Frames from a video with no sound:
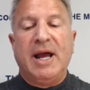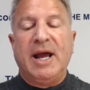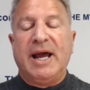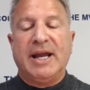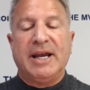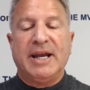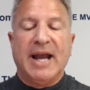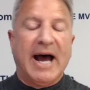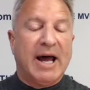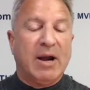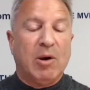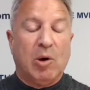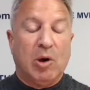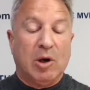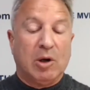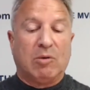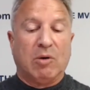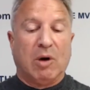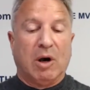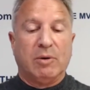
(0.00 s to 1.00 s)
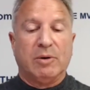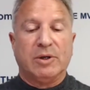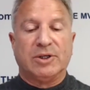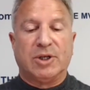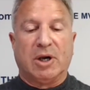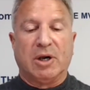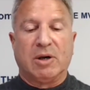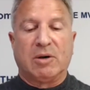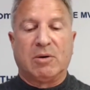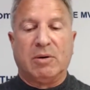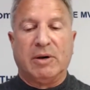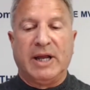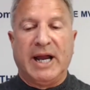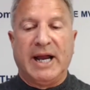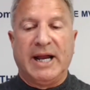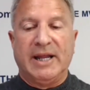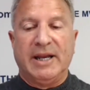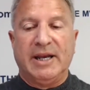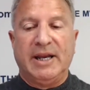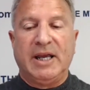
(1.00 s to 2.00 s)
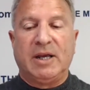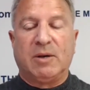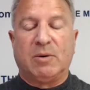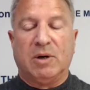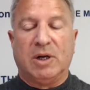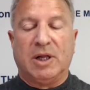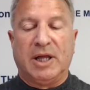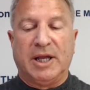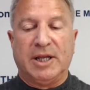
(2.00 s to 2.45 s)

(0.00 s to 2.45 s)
and not all growers are created equal.